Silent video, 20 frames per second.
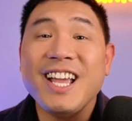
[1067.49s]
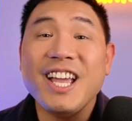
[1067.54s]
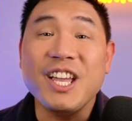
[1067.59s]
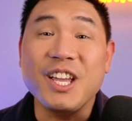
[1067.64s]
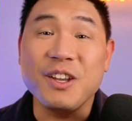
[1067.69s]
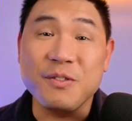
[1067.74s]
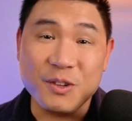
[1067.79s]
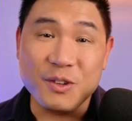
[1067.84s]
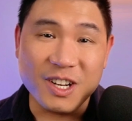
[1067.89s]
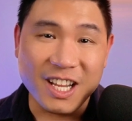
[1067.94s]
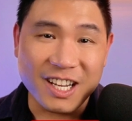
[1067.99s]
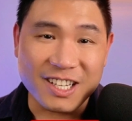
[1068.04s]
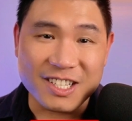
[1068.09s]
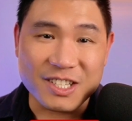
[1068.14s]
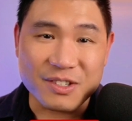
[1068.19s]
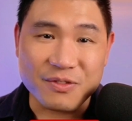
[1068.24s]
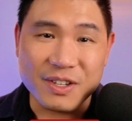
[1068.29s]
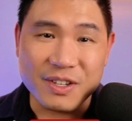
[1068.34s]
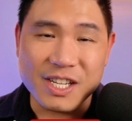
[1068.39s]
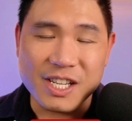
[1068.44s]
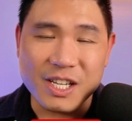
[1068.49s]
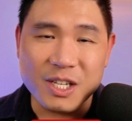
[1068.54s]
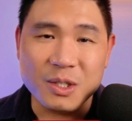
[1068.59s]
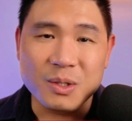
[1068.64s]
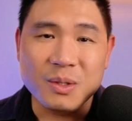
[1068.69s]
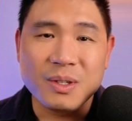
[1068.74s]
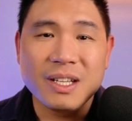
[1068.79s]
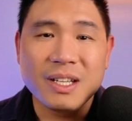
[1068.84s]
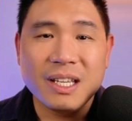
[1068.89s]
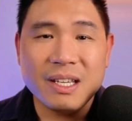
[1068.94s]
If you like this video,
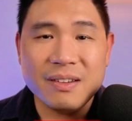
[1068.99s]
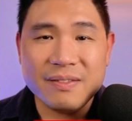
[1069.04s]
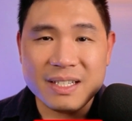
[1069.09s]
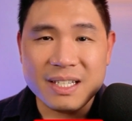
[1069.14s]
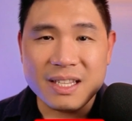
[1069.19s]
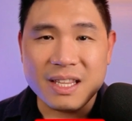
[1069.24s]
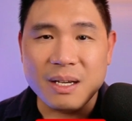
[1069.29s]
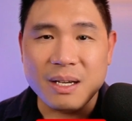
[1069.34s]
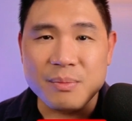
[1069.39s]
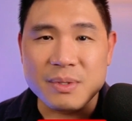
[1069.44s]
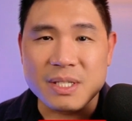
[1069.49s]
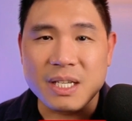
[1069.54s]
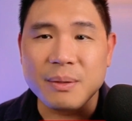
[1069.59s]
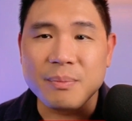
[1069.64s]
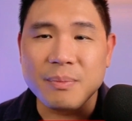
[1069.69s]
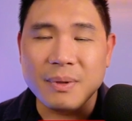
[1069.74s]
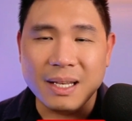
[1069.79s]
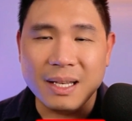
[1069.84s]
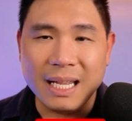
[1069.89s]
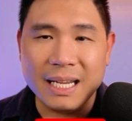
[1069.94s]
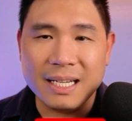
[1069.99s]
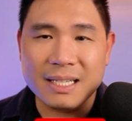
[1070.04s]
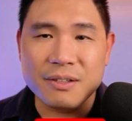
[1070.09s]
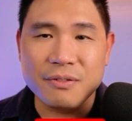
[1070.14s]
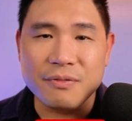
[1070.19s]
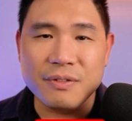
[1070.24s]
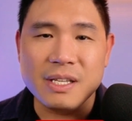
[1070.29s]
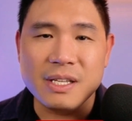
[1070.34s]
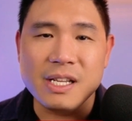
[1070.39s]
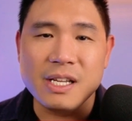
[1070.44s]
give it a thumbs up, like the
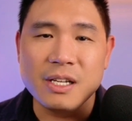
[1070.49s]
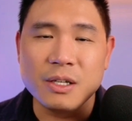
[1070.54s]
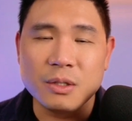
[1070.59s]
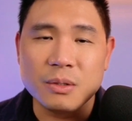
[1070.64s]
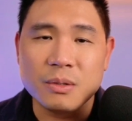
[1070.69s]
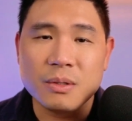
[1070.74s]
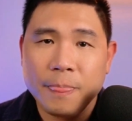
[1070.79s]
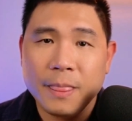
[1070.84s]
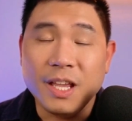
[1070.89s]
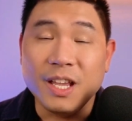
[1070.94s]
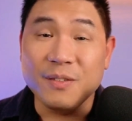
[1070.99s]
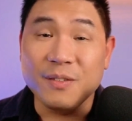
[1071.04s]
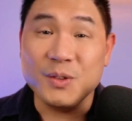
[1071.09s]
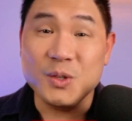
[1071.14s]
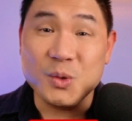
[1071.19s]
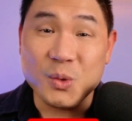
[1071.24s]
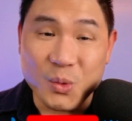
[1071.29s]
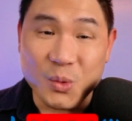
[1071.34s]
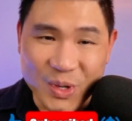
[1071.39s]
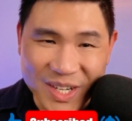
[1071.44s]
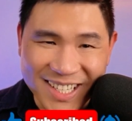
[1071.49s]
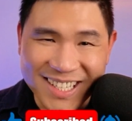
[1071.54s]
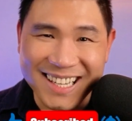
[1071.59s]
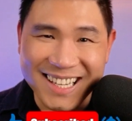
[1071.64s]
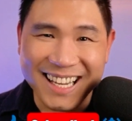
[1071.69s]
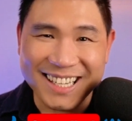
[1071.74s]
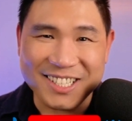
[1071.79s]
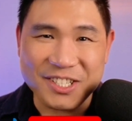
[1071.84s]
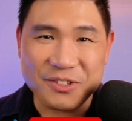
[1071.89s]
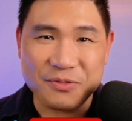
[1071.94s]
video. If you really
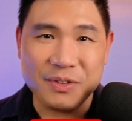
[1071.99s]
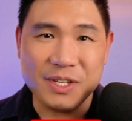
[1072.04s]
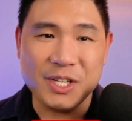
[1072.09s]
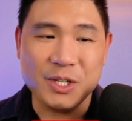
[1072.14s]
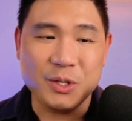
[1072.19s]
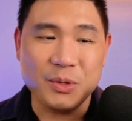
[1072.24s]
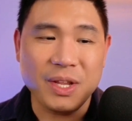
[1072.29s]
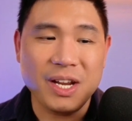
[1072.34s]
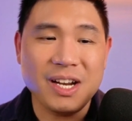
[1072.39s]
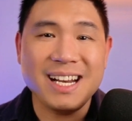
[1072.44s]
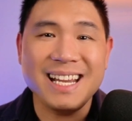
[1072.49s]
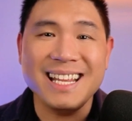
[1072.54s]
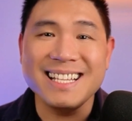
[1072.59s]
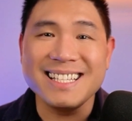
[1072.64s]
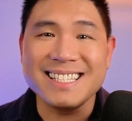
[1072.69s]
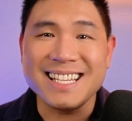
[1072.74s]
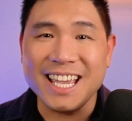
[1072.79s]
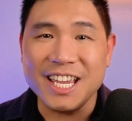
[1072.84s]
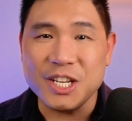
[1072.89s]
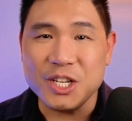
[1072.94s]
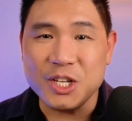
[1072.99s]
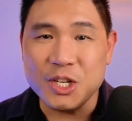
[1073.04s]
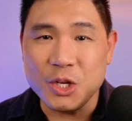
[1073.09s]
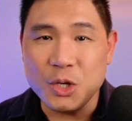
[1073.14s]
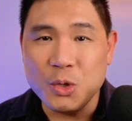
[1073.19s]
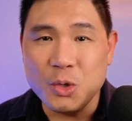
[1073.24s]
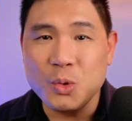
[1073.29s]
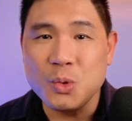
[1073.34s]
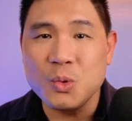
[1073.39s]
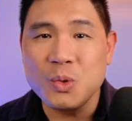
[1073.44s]
like this video, there is a
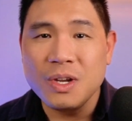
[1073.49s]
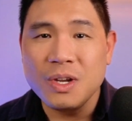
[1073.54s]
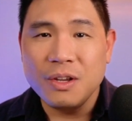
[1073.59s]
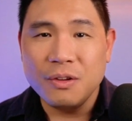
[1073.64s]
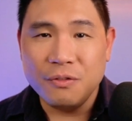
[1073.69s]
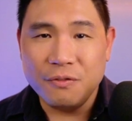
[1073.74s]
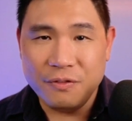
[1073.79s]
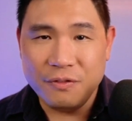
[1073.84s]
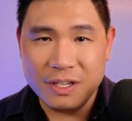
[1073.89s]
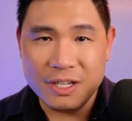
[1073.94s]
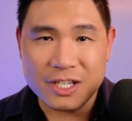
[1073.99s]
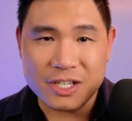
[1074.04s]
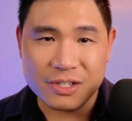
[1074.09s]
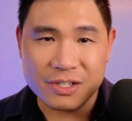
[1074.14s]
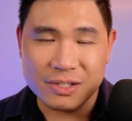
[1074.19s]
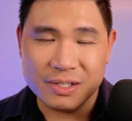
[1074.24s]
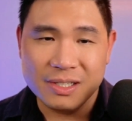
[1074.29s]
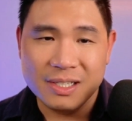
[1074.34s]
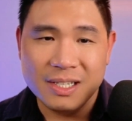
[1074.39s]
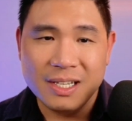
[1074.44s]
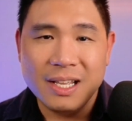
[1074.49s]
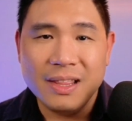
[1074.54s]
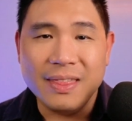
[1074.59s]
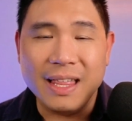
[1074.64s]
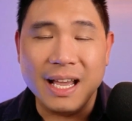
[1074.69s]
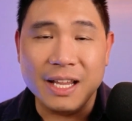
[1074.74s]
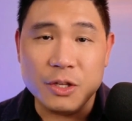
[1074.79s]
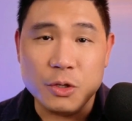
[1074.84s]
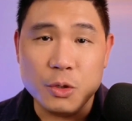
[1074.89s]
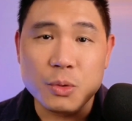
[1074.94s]
new feature
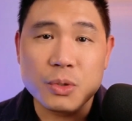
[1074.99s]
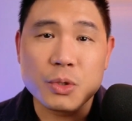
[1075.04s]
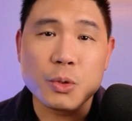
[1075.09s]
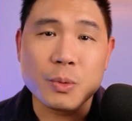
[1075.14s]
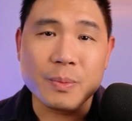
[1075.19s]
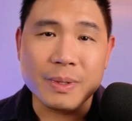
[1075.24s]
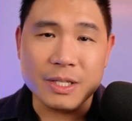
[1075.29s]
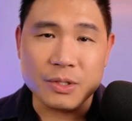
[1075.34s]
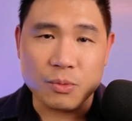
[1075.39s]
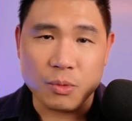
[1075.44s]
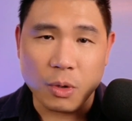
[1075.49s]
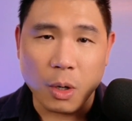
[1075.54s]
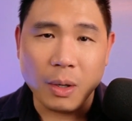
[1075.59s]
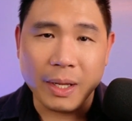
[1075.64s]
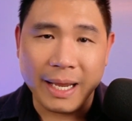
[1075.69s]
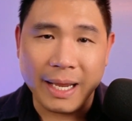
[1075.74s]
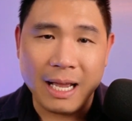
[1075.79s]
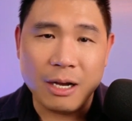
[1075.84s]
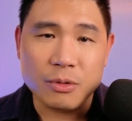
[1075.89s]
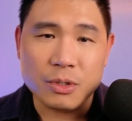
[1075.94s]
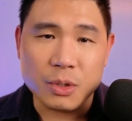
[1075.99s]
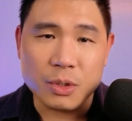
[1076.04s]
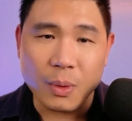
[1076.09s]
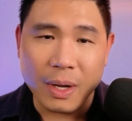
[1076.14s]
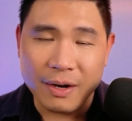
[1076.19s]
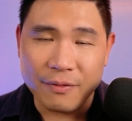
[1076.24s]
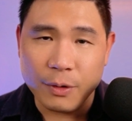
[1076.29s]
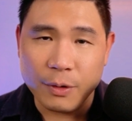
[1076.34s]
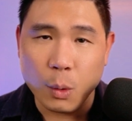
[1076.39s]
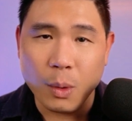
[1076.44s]
that YouTube is rolling out to
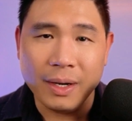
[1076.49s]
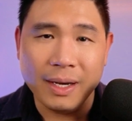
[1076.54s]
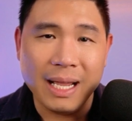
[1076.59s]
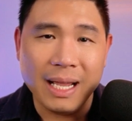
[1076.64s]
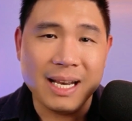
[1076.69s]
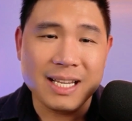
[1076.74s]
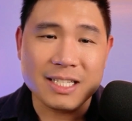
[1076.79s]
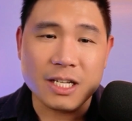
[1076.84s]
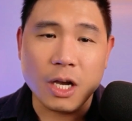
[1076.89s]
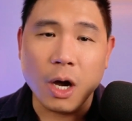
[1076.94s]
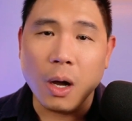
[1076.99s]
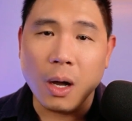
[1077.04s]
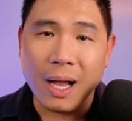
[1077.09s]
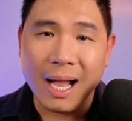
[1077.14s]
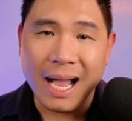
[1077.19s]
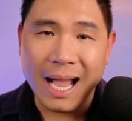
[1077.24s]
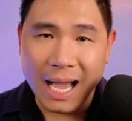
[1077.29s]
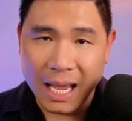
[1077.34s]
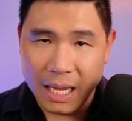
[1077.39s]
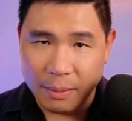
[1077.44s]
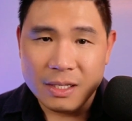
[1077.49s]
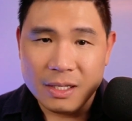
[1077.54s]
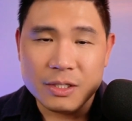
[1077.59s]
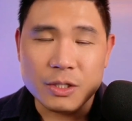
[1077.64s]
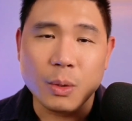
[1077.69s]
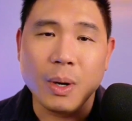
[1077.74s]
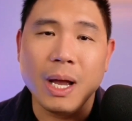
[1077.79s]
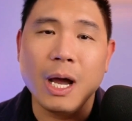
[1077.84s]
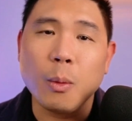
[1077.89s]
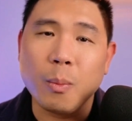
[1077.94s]
everyone that is called Hype to
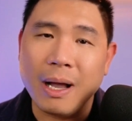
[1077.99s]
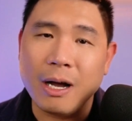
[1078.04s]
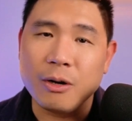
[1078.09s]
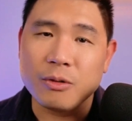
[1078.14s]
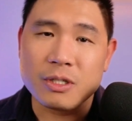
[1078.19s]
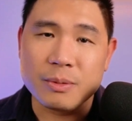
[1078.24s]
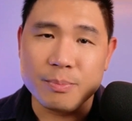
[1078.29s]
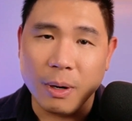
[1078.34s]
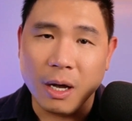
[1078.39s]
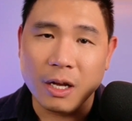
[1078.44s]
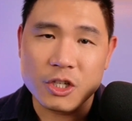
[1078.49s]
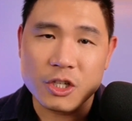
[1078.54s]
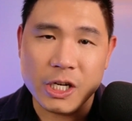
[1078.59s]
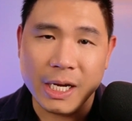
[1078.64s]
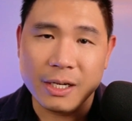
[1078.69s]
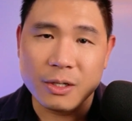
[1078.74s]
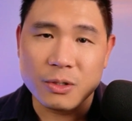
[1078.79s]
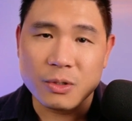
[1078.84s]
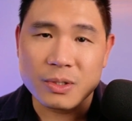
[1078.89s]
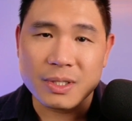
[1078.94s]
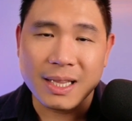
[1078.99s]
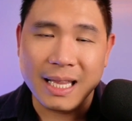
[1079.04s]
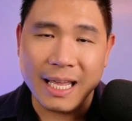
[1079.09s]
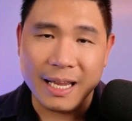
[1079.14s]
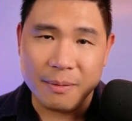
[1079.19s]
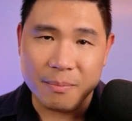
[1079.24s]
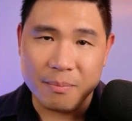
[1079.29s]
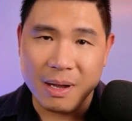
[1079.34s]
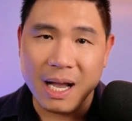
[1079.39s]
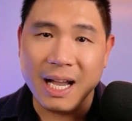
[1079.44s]
help out small channels like
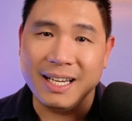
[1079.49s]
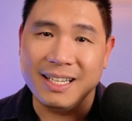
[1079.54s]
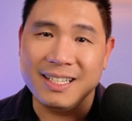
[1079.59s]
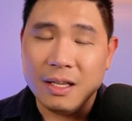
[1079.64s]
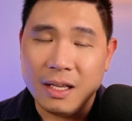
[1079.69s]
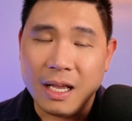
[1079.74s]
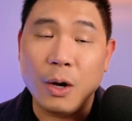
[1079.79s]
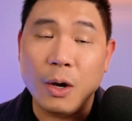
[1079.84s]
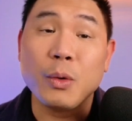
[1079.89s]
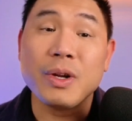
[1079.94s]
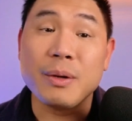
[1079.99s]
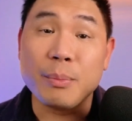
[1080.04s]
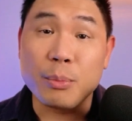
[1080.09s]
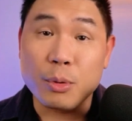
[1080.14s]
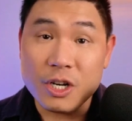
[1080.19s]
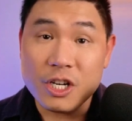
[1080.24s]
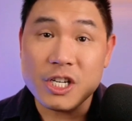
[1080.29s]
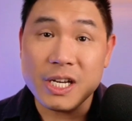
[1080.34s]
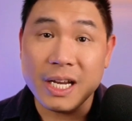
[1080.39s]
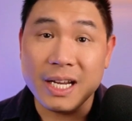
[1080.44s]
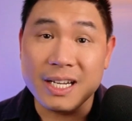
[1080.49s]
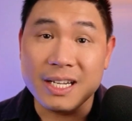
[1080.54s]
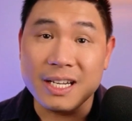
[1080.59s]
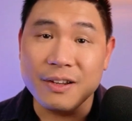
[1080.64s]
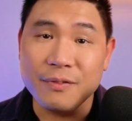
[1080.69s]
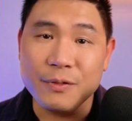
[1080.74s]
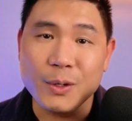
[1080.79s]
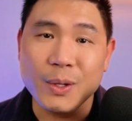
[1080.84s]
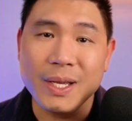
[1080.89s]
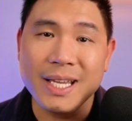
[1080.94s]
mine. I would appreciate it
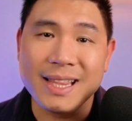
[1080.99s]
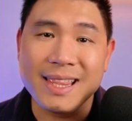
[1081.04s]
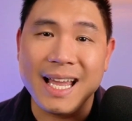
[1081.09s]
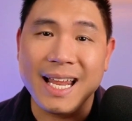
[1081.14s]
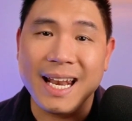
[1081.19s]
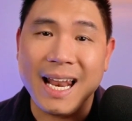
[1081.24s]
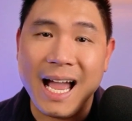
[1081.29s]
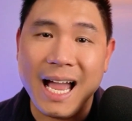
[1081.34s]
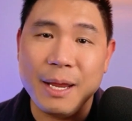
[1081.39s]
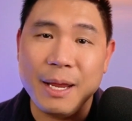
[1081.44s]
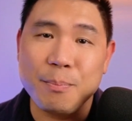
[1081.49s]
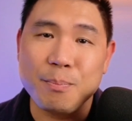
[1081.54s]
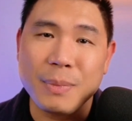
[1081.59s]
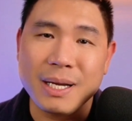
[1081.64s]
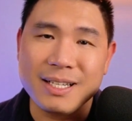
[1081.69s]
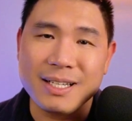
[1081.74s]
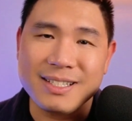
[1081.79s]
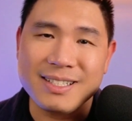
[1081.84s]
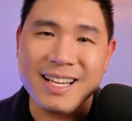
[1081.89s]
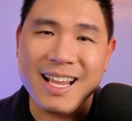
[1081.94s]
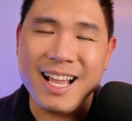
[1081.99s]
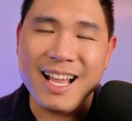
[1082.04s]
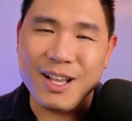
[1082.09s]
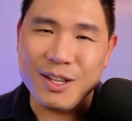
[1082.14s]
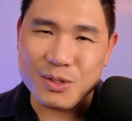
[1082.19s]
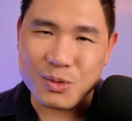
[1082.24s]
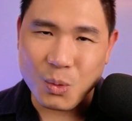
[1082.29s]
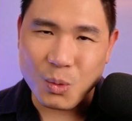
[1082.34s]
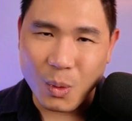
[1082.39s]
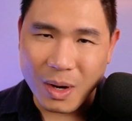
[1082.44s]
if you hit that Hype button
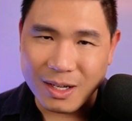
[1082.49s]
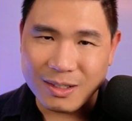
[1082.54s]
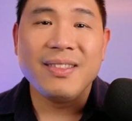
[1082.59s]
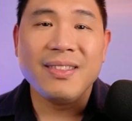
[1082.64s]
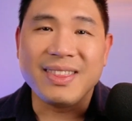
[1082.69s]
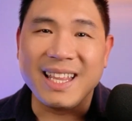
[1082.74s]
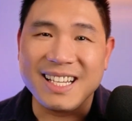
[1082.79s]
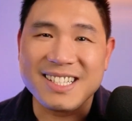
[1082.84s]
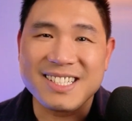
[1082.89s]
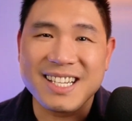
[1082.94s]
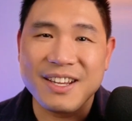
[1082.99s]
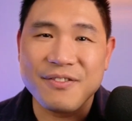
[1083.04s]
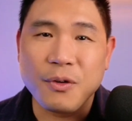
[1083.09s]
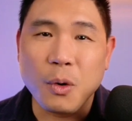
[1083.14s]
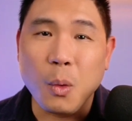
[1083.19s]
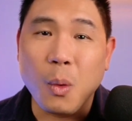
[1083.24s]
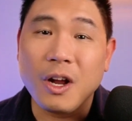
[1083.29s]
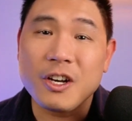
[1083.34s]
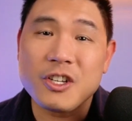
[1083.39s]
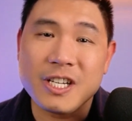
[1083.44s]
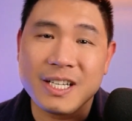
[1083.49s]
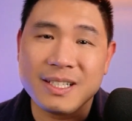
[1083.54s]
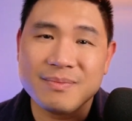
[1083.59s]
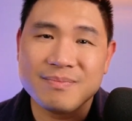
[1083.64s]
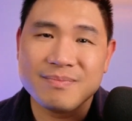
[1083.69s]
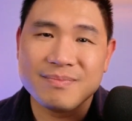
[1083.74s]
as well. Thanks again for watching.